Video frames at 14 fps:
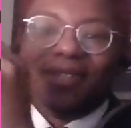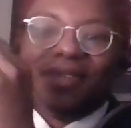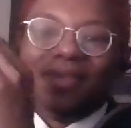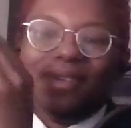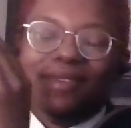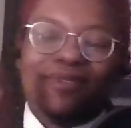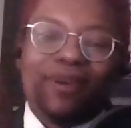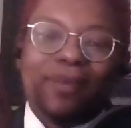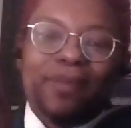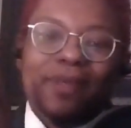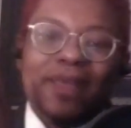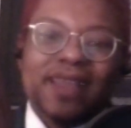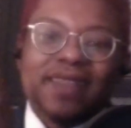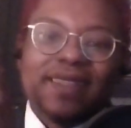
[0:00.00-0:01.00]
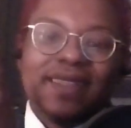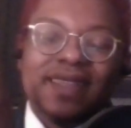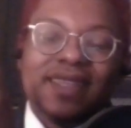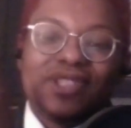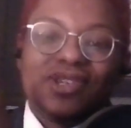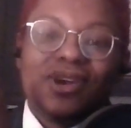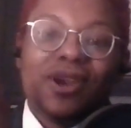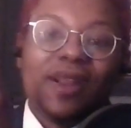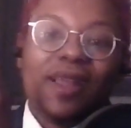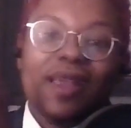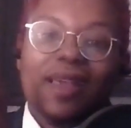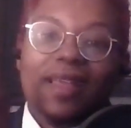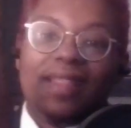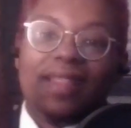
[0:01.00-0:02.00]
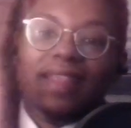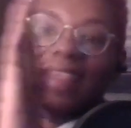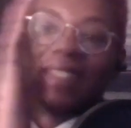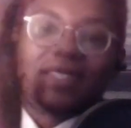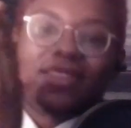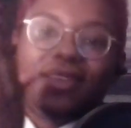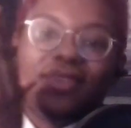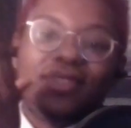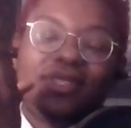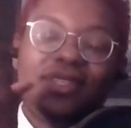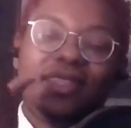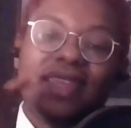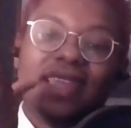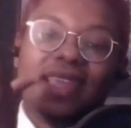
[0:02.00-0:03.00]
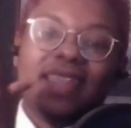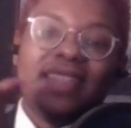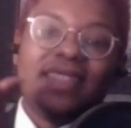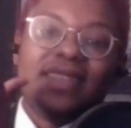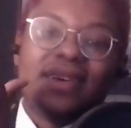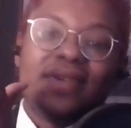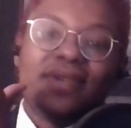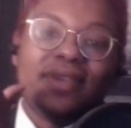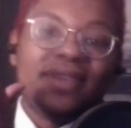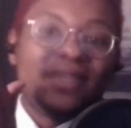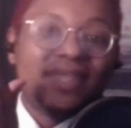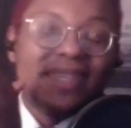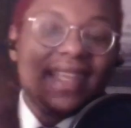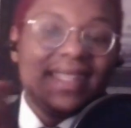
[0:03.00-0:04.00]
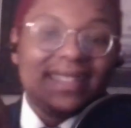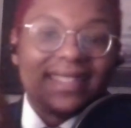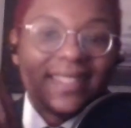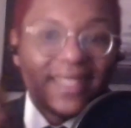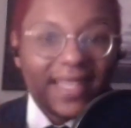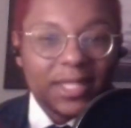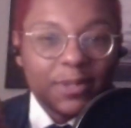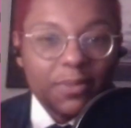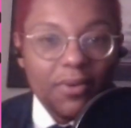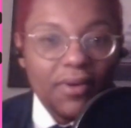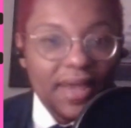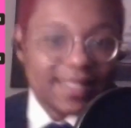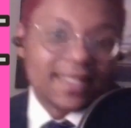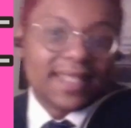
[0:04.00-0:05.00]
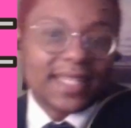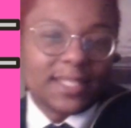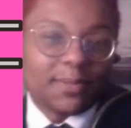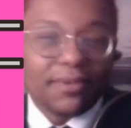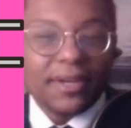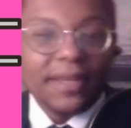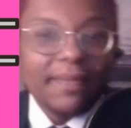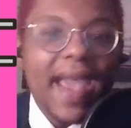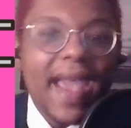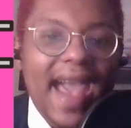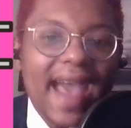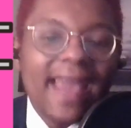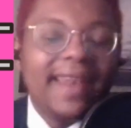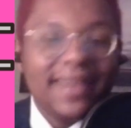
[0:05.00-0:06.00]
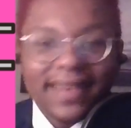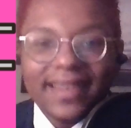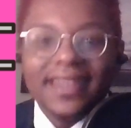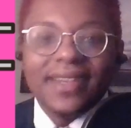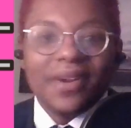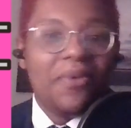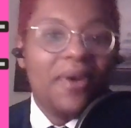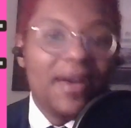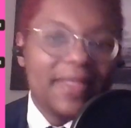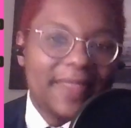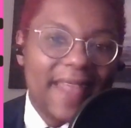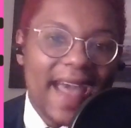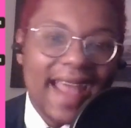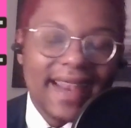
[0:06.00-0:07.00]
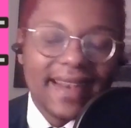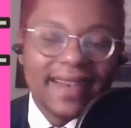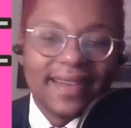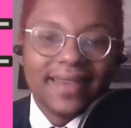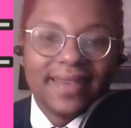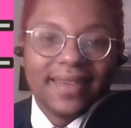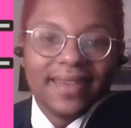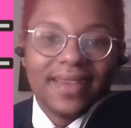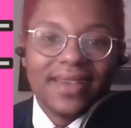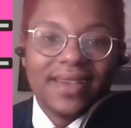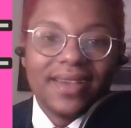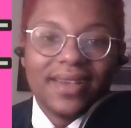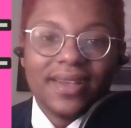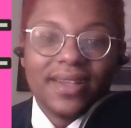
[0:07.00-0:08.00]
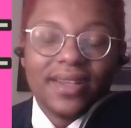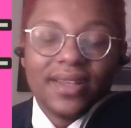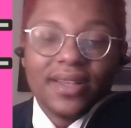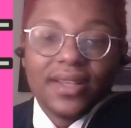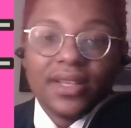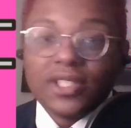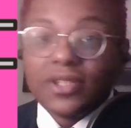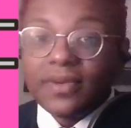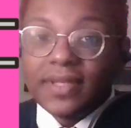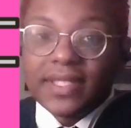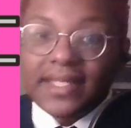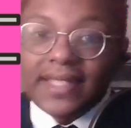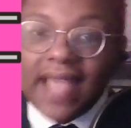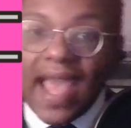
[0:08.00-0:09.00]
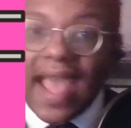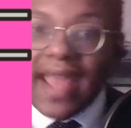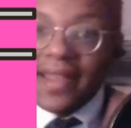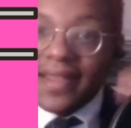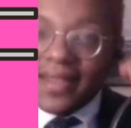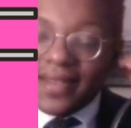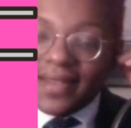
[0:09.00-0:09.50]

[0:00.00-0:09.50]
you in 4 plays and they start this close to the end zone to get 6 points, that's pretty bad. You don't want that. So instead,